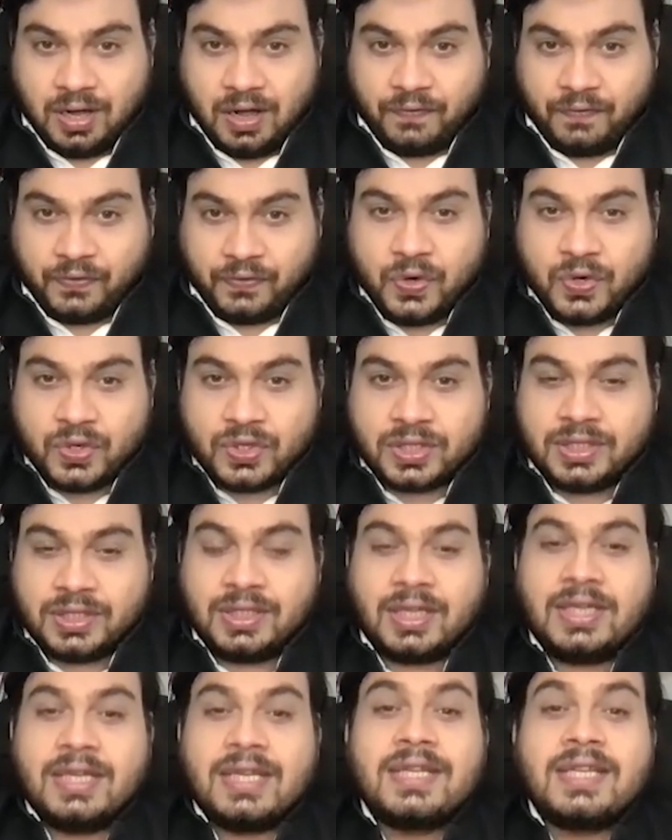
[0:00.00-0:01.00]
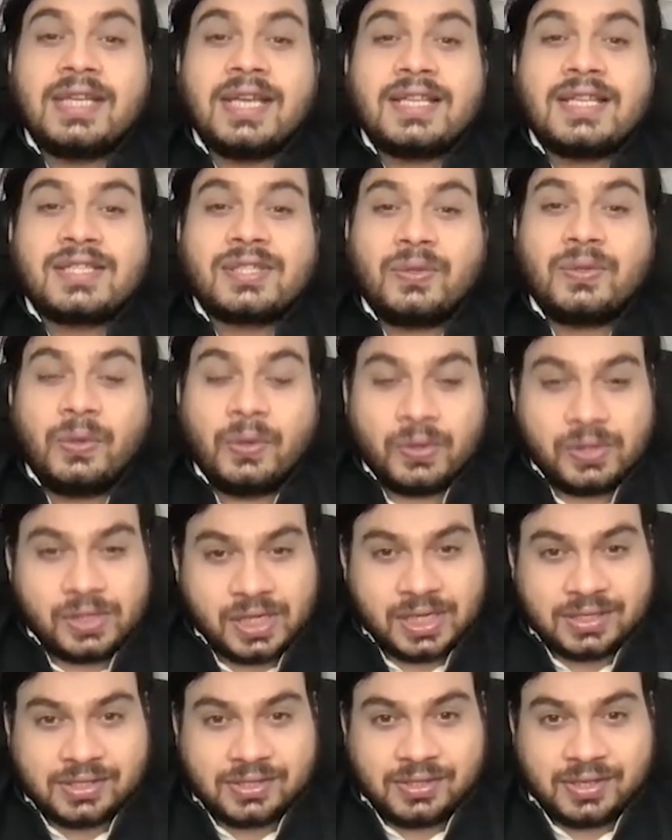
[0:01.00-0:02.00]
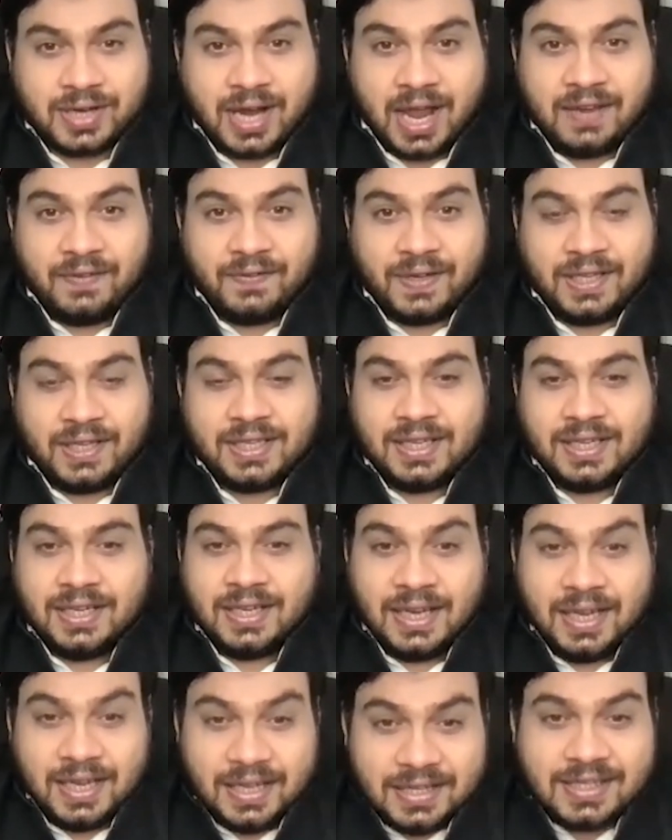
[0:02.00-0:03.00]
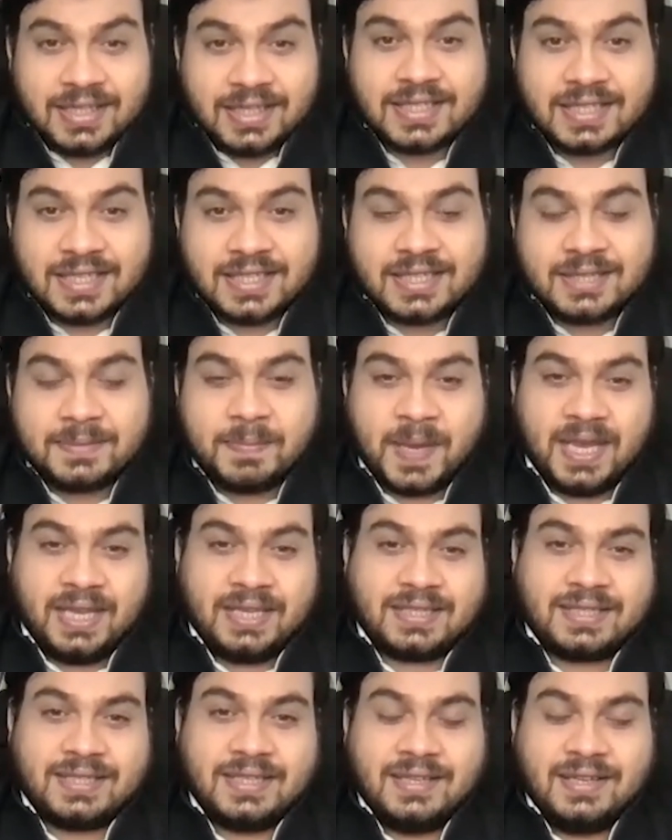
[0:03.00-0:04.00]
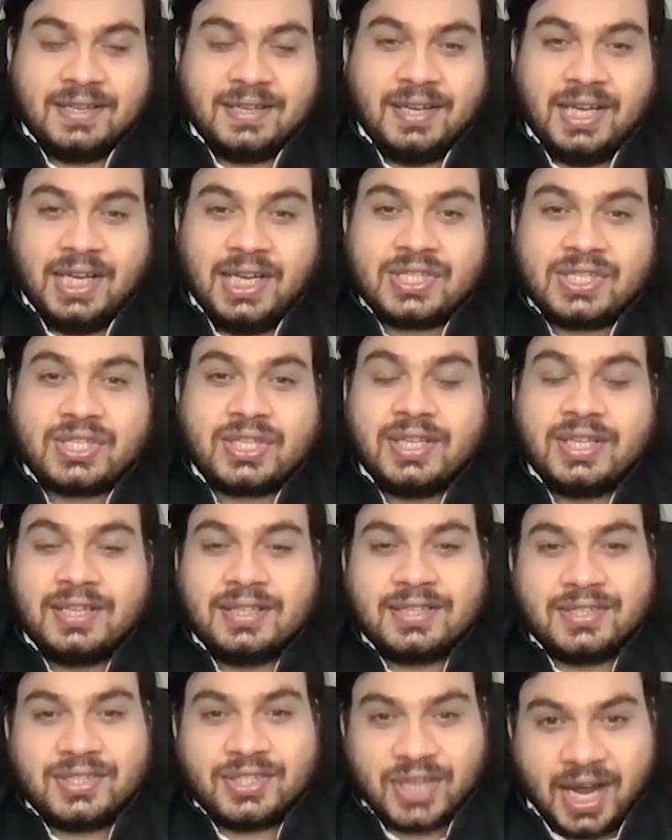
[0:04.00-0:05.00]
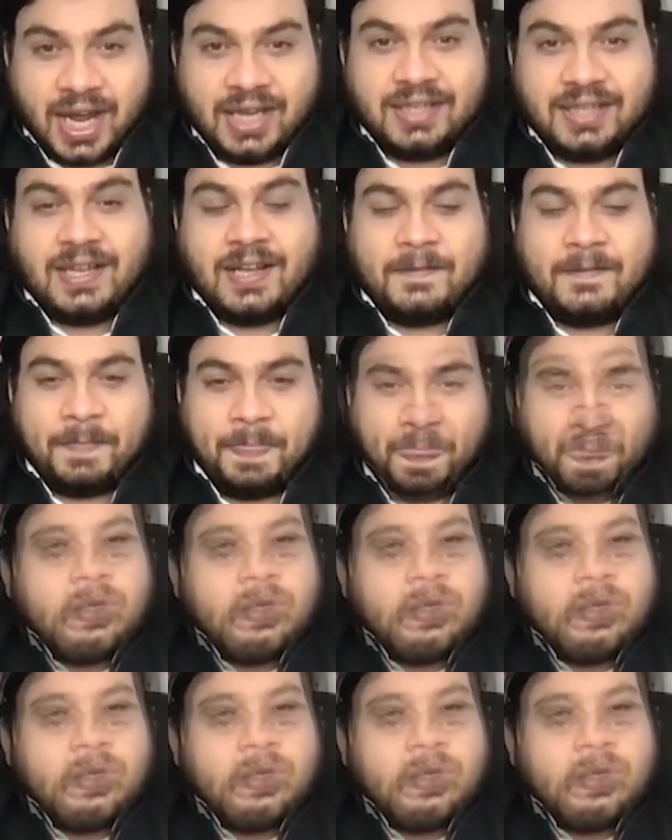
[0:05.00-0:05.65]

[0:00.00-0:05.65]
Of course, the India's closest rival in this space is China.